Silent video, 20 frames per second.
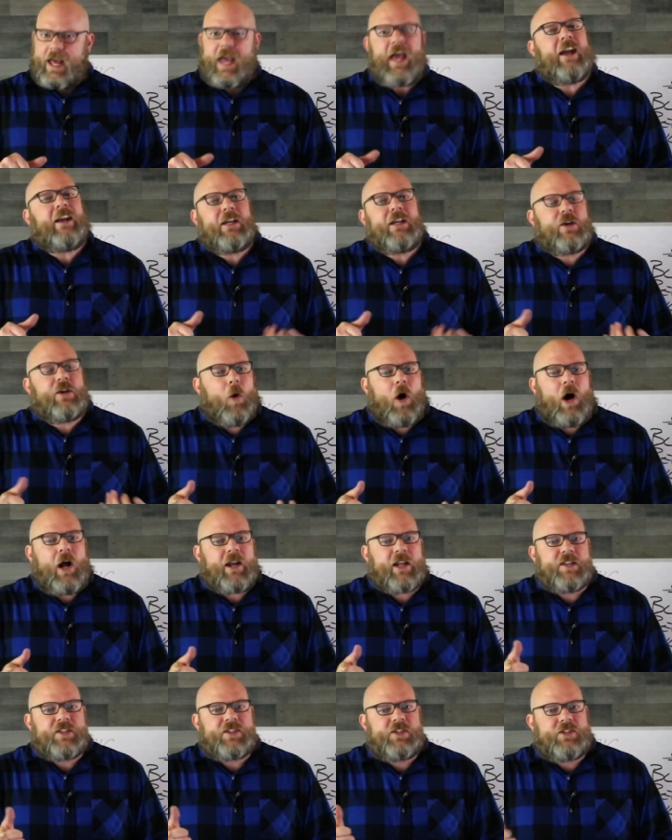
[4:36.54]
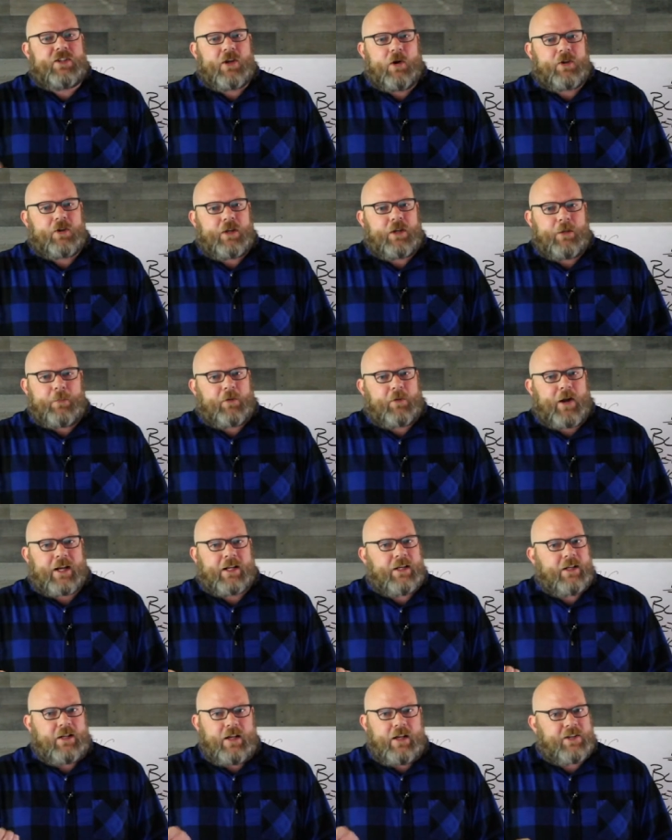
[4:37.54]
And iguanas don't get
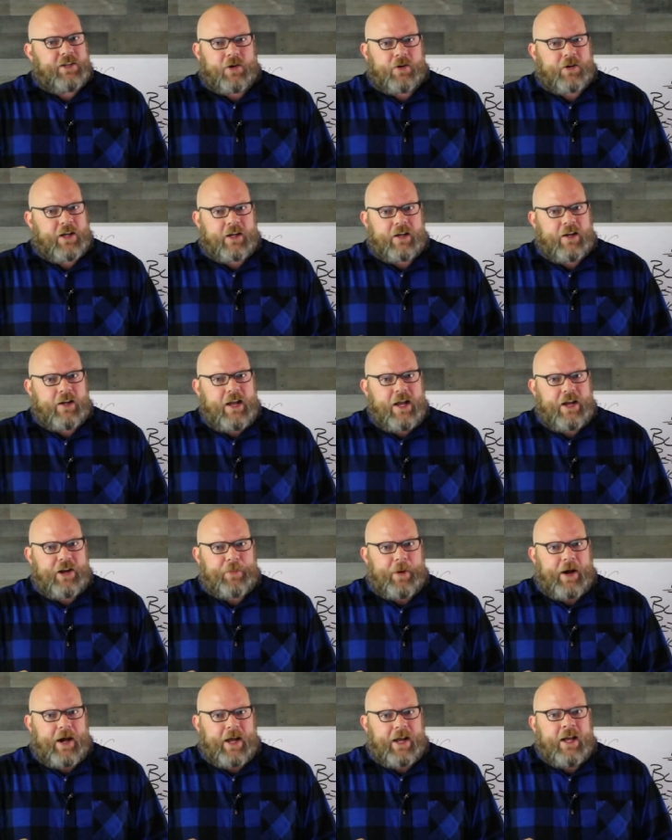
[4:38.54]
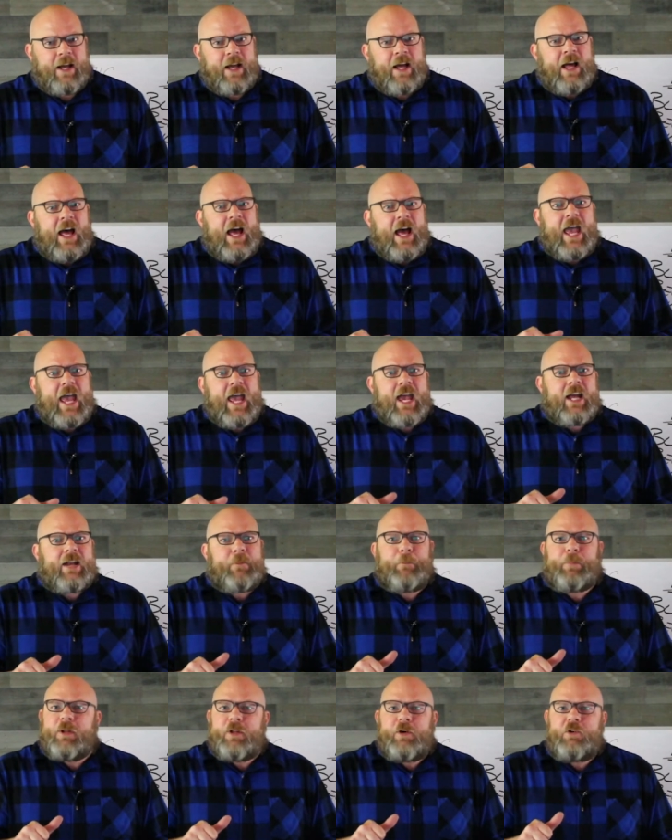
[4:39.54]
pregnant and don't get anandamide. And
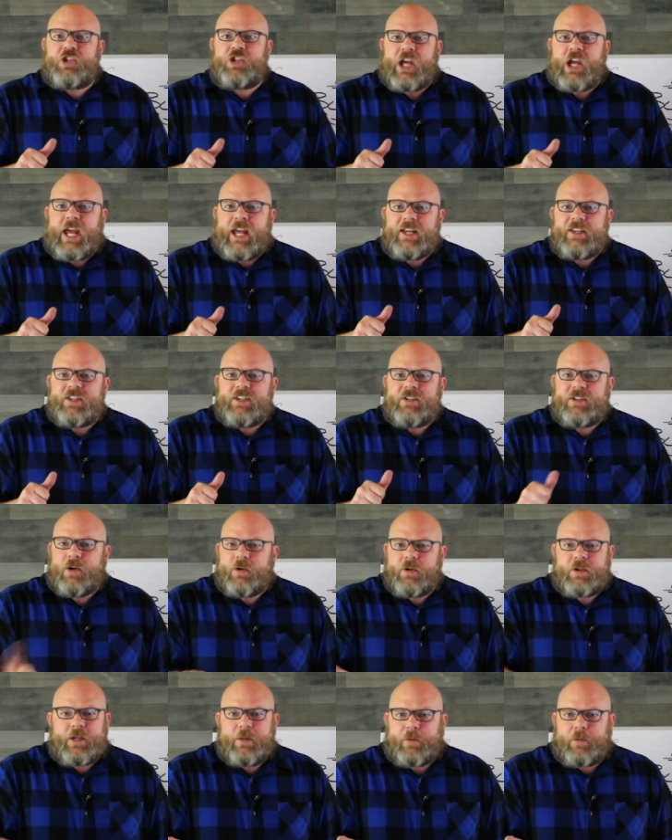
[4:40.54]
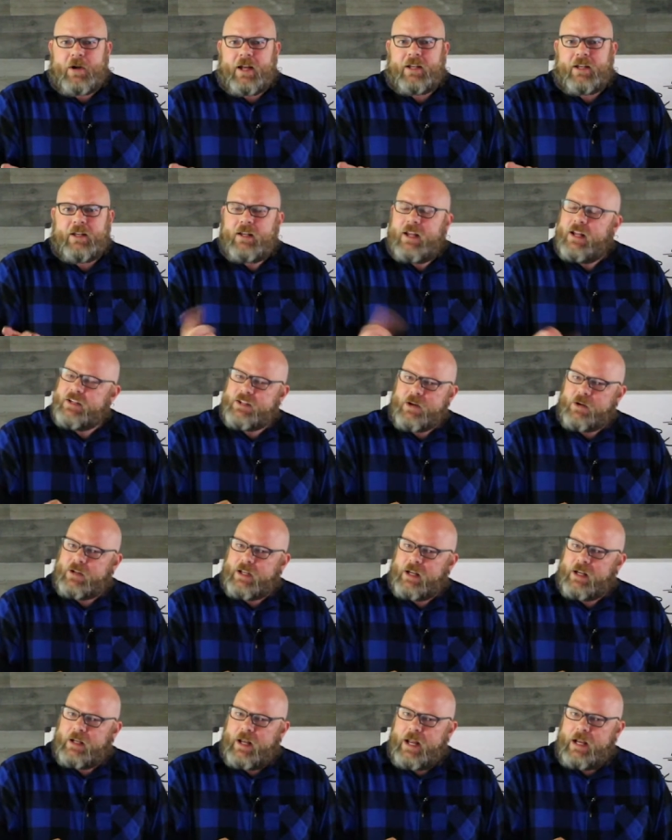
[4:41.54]
blue jays don't get pregnant and don't
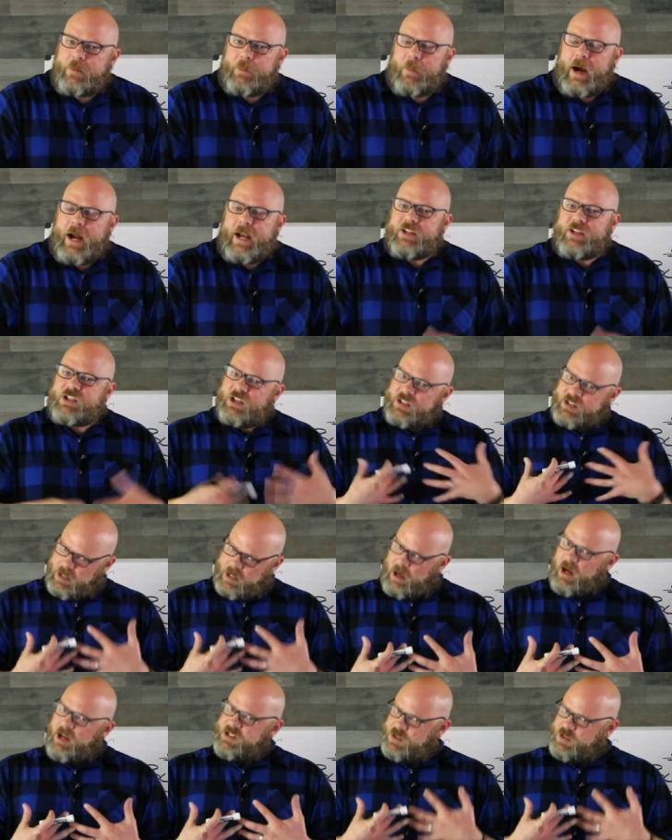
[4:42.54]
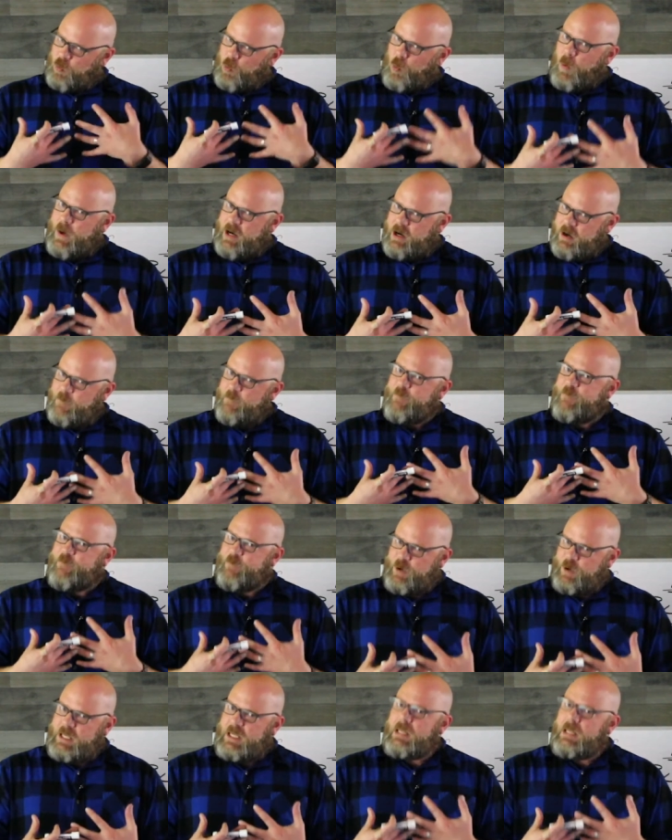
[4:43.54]
get anandamide. It's just us weird,
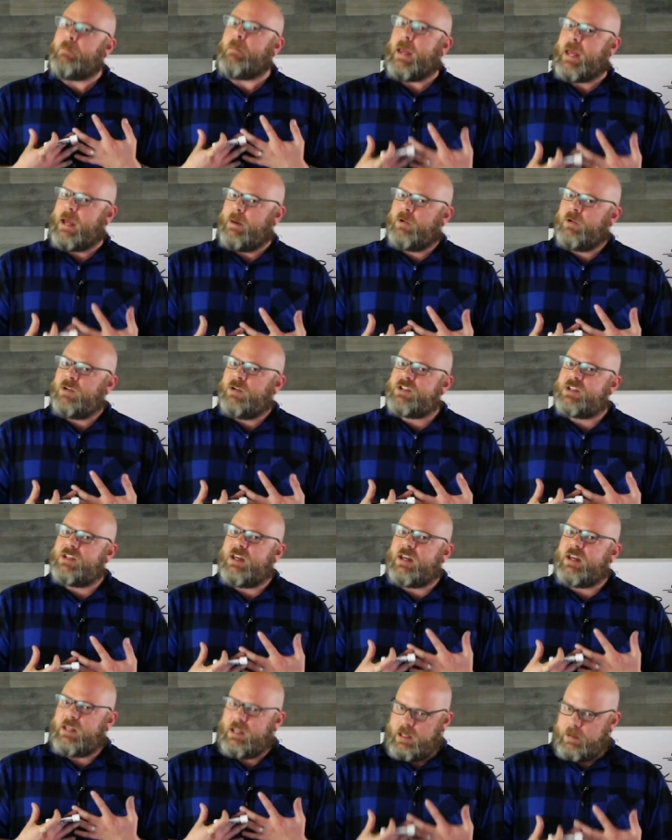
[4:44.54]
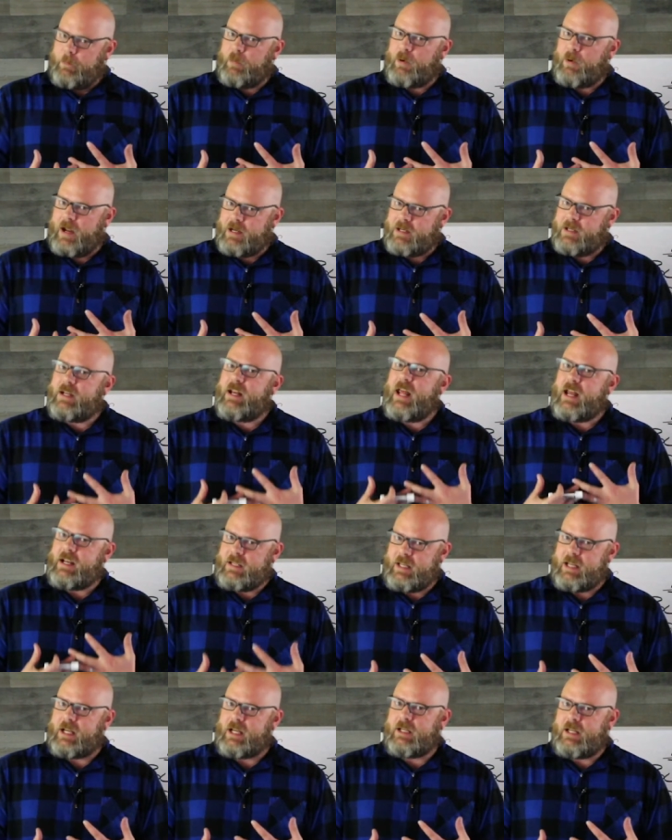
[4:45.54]
freaky mammals that get pregnant and
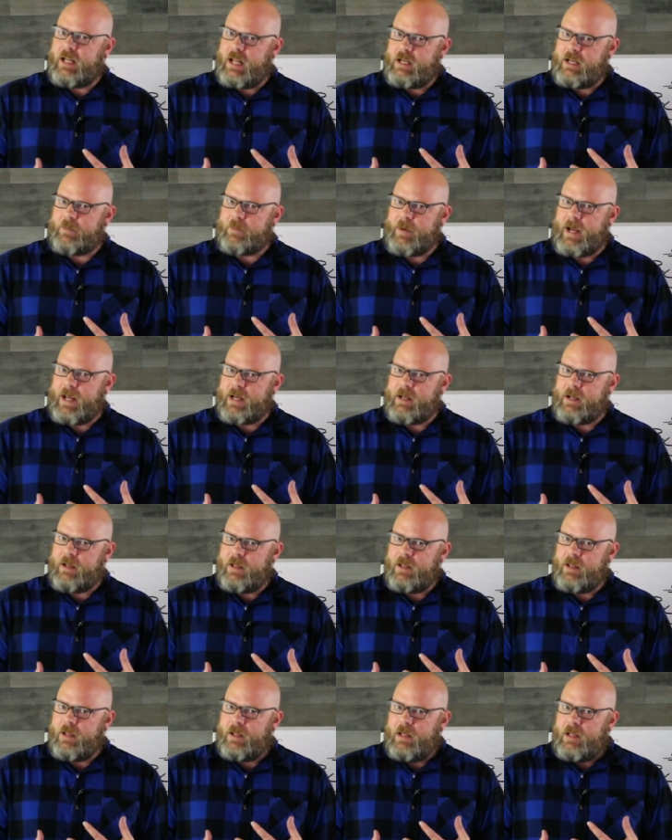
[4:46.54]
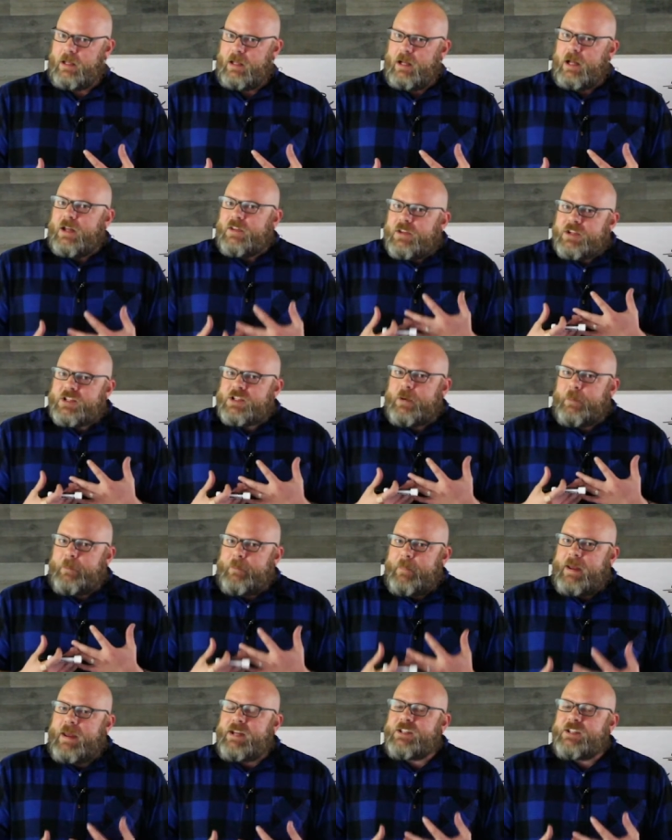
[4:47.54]
get anandamide there's an
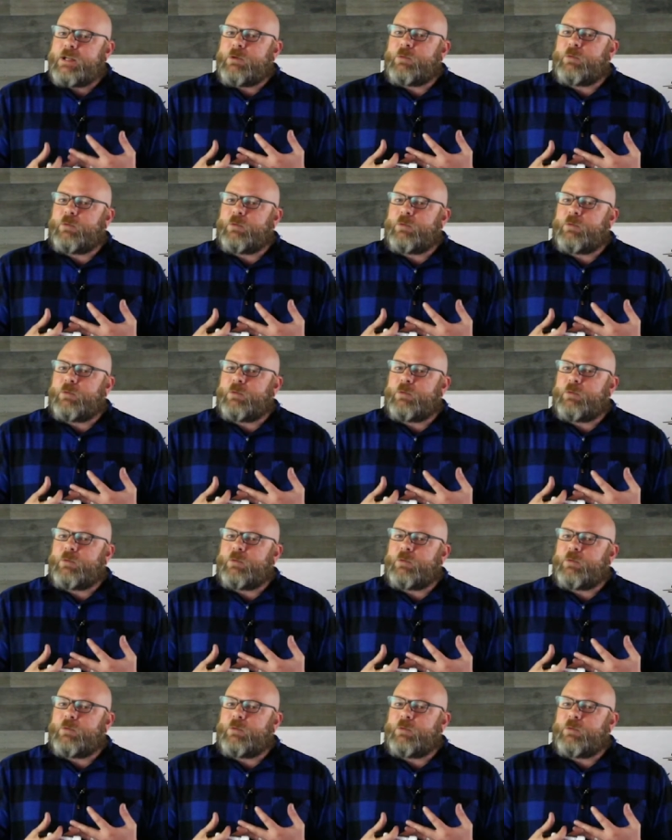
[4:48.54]
amazing